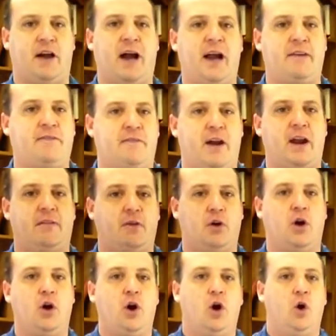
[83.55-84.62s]
I have
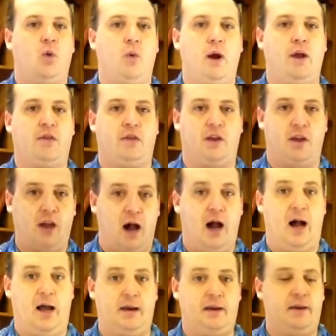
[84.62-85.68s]
favor with
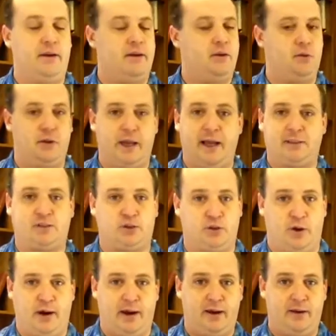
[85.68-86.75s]
God. Well, that's
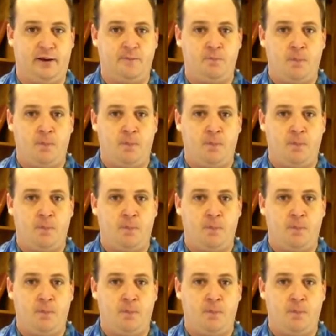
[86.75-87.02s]
great.